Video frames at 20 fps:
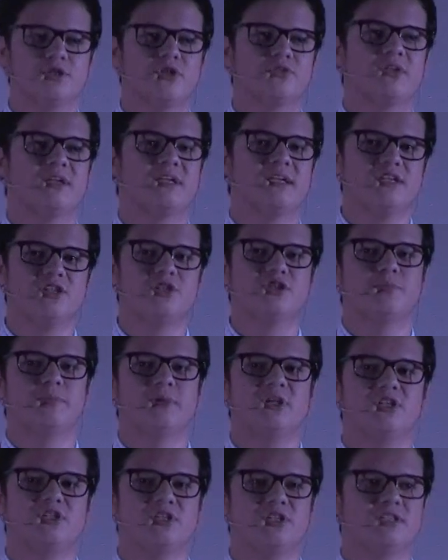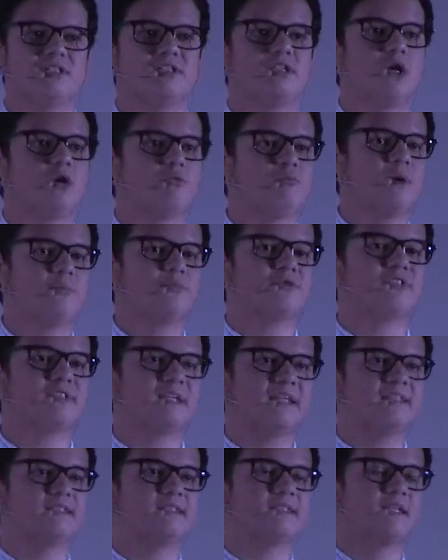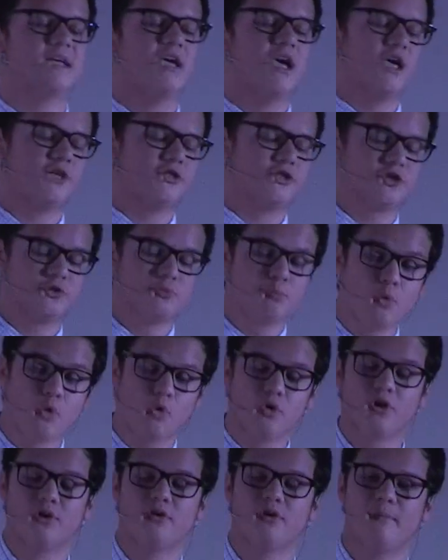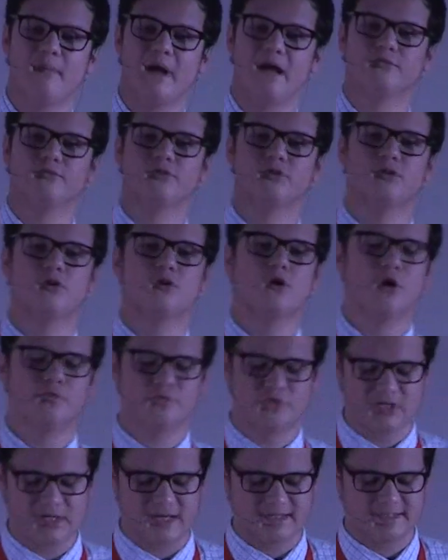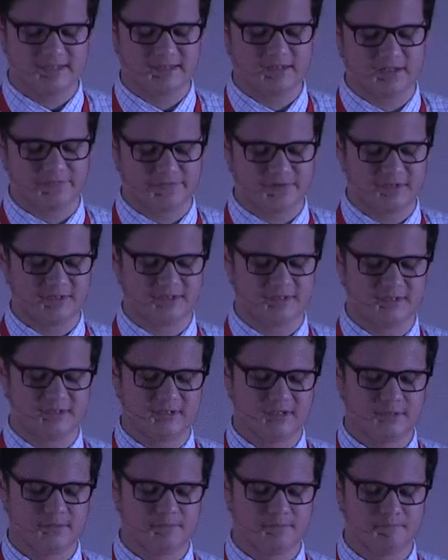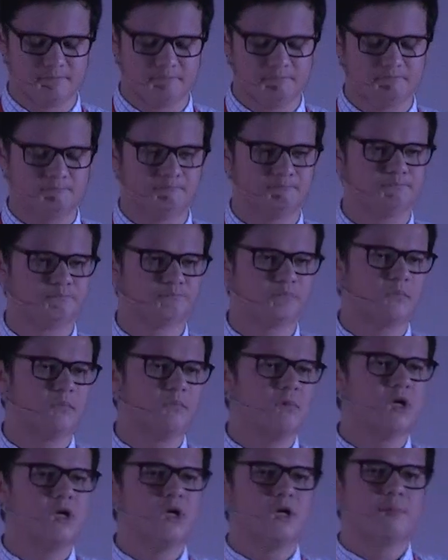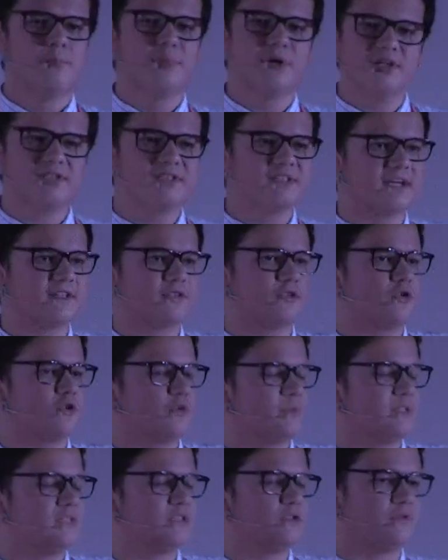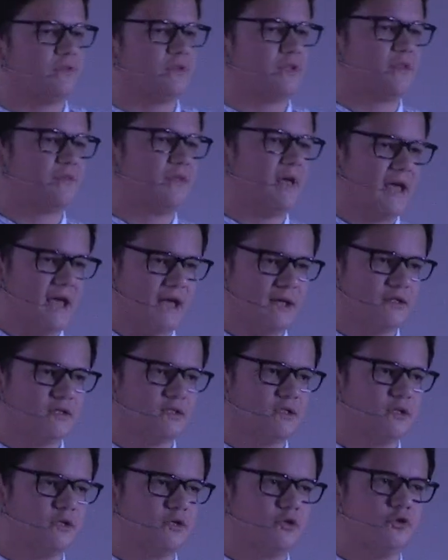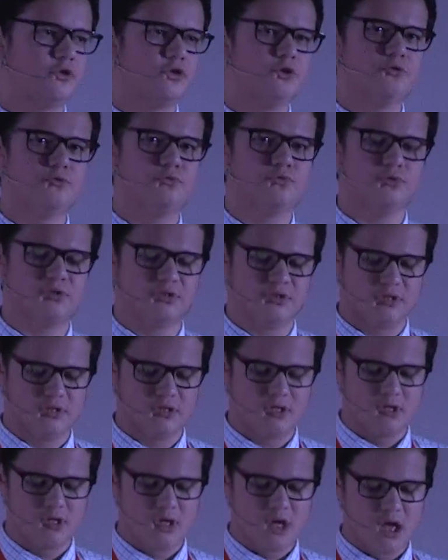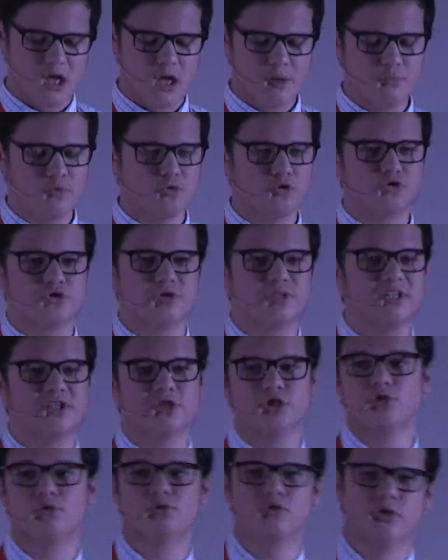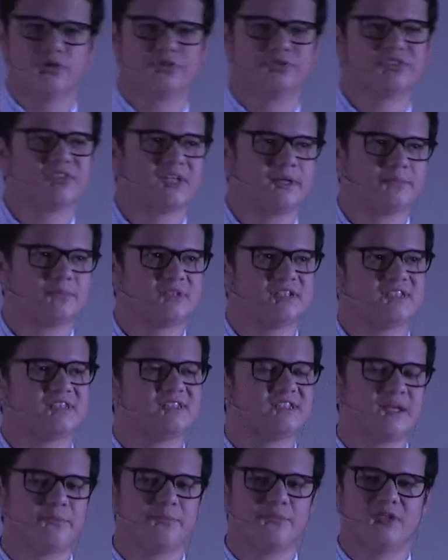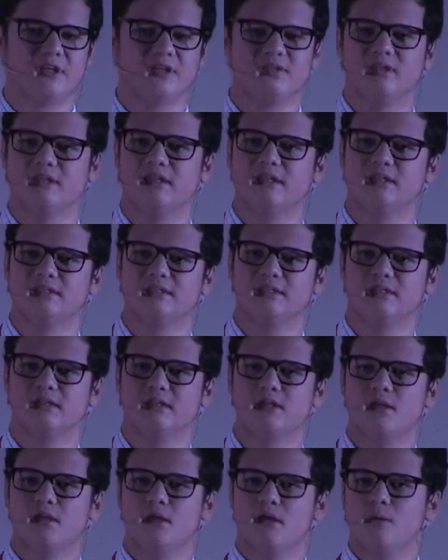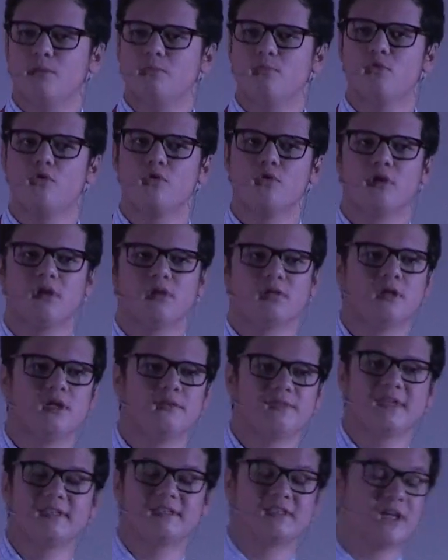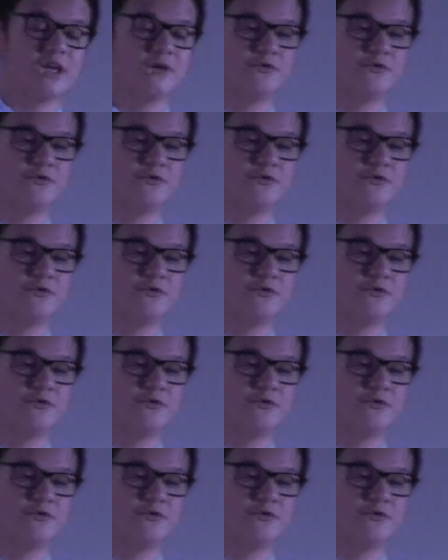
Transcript: so that each species represents a smaller amount of genetic diversity. Bird taxonomists, on the other hand, use a more traditional concept and something that is that's